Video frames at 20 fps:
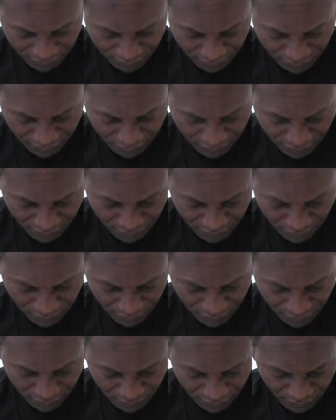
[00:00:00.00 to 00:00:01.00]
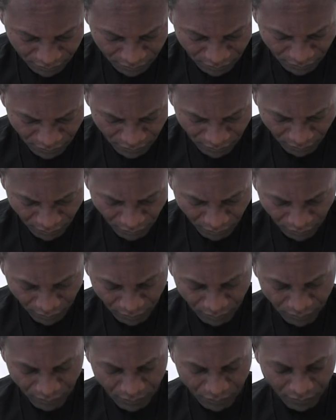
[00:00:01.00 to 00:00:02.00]

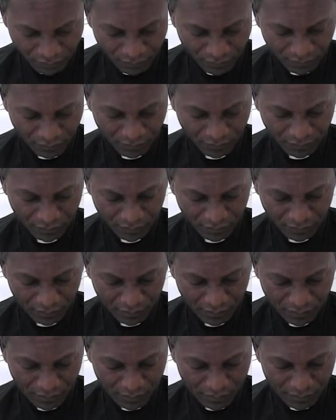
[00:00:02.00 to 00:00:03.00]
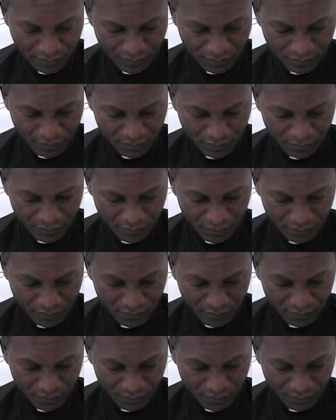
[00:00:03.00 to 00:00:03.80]
Nothing is said.